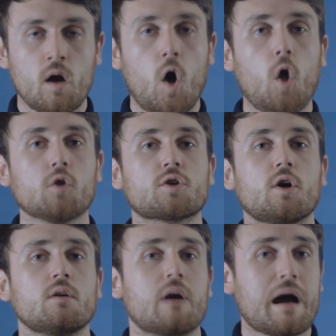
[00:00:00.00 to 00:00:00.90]

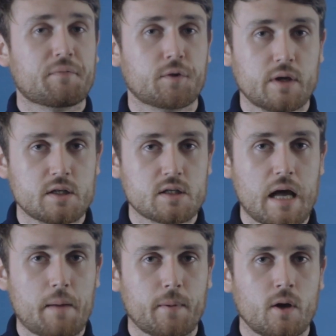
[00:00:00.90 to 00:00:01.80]
Also, after each
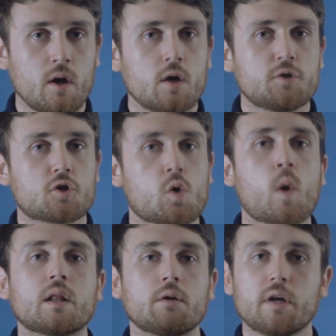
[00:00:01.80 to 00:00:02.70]
step, just
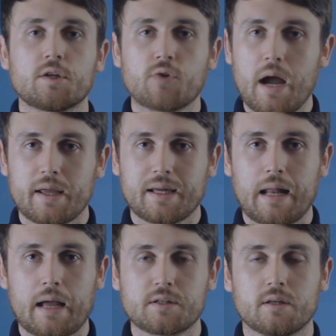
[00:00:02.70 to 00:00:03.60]
quickly retry your
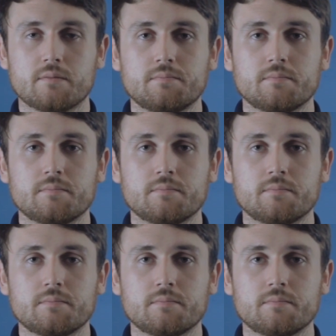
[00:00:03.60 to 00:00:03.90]
connection.